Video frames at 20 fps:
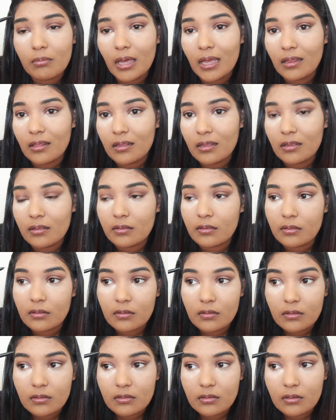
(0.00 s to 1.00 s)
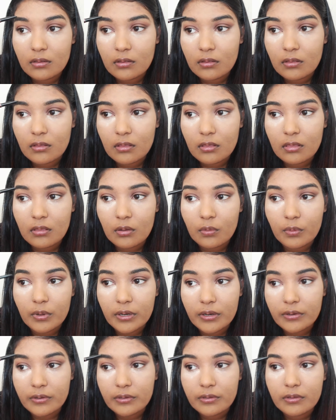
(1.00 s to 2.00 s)
mind this. This isn't the
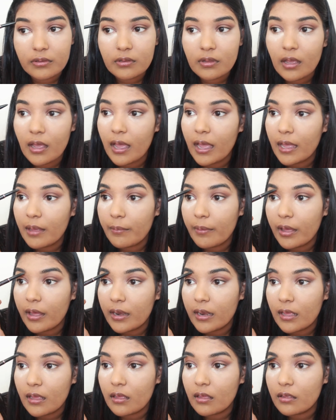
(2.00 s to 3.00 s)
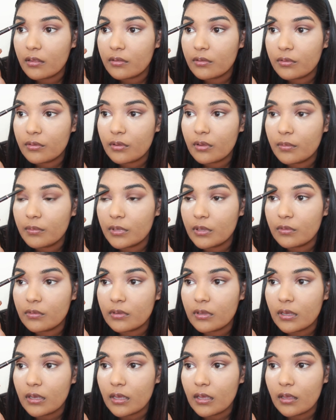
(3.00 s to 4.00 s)
worst. I bought it, so I'm
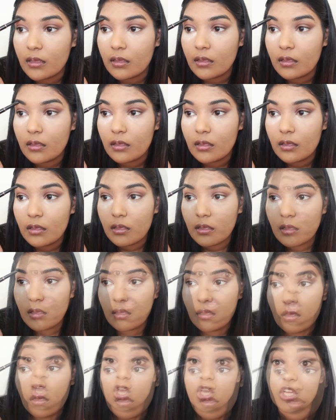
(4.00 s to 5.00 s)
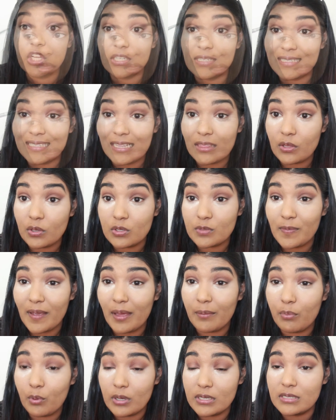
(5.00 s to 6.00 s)
using it. To set those
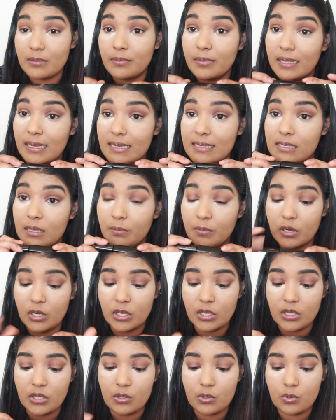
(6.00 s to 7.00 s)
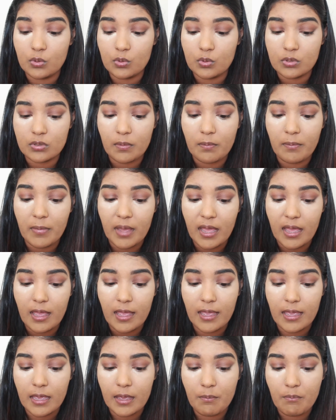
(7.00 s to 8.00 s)
bad boys in place, I'm going to use
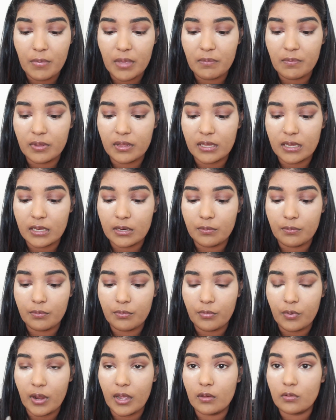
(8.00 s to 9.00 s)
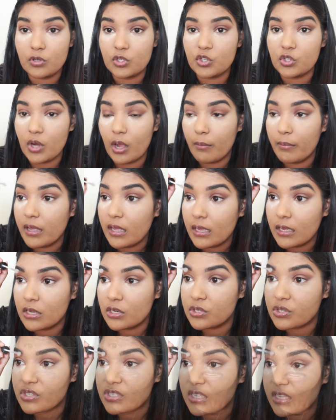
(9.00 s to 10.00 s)
my Maybelline Brow Drama
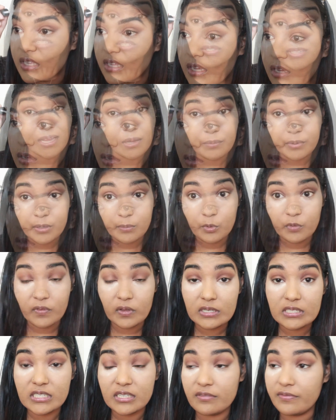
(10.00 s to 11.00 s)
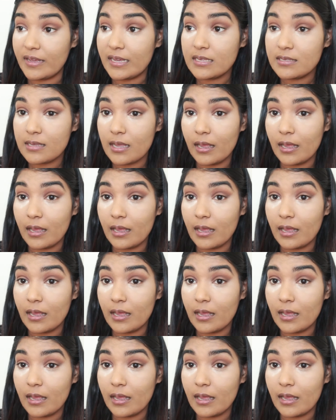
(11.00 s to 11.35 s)
and just clear. So now I'm going to move on to the face,